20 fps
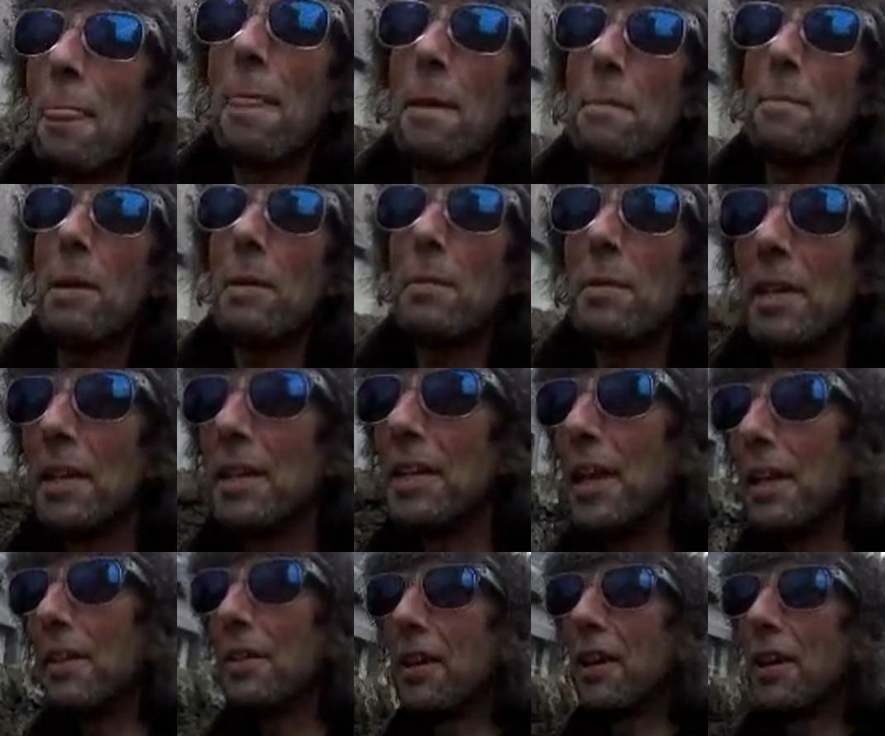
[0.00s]
Maybe he
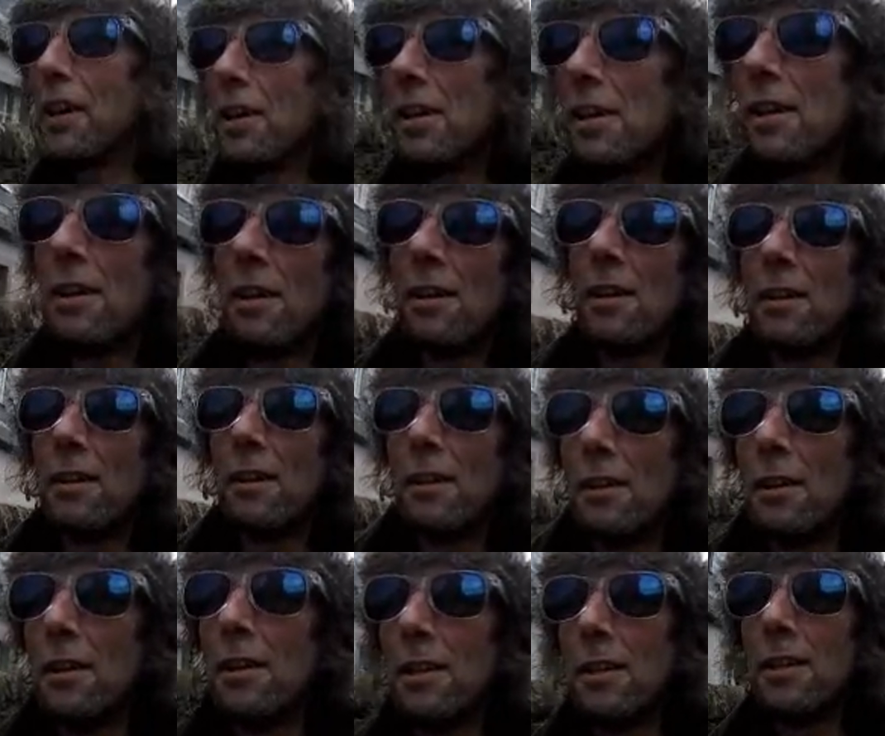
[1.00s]
did.
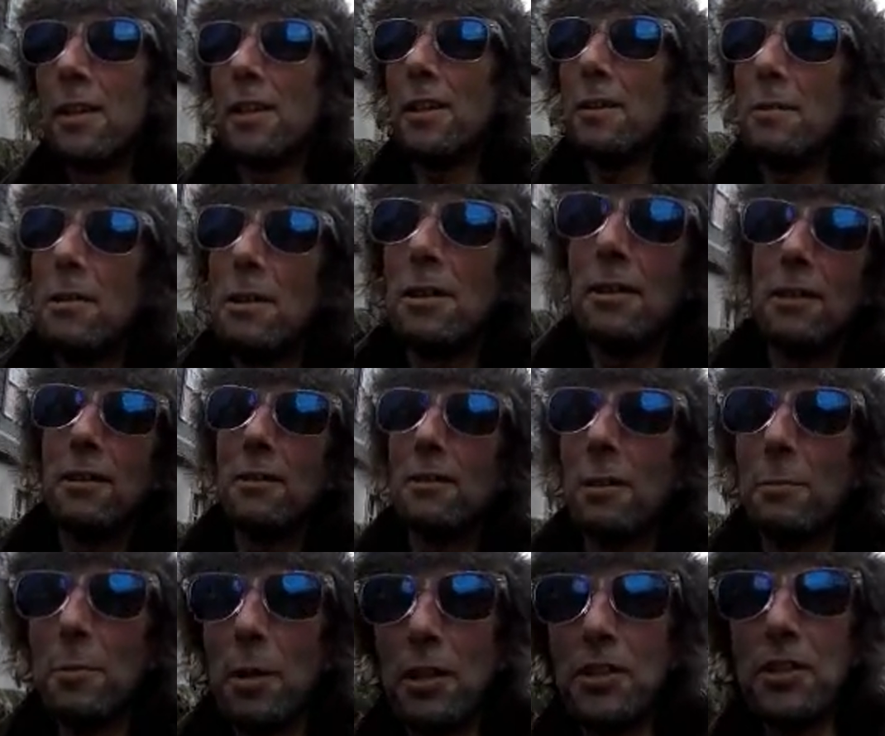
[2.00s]
I'm
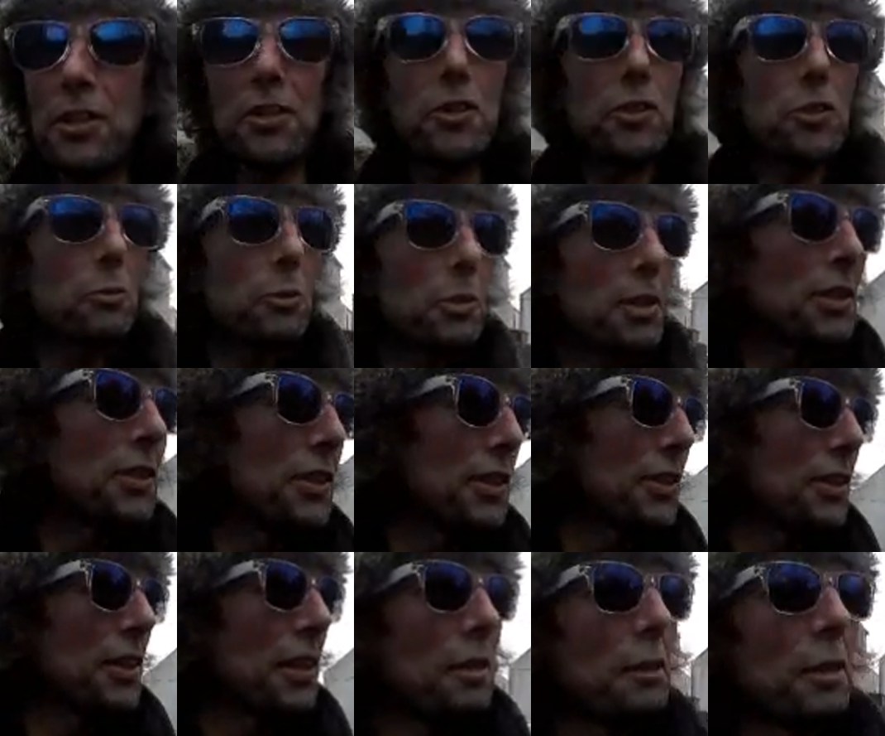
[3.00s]
not actually sure where this is
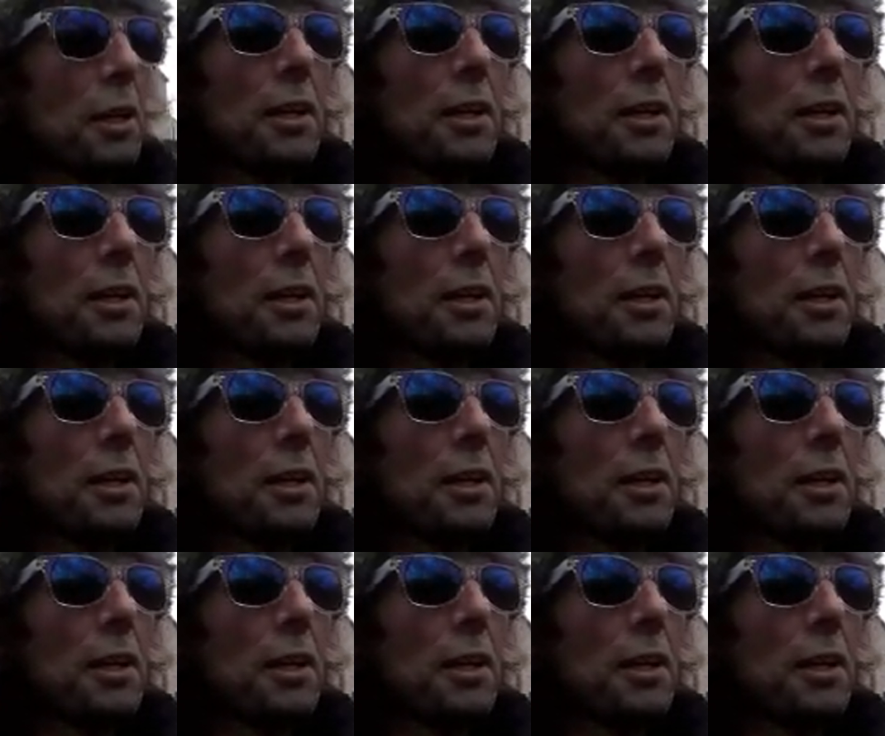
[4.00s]
now.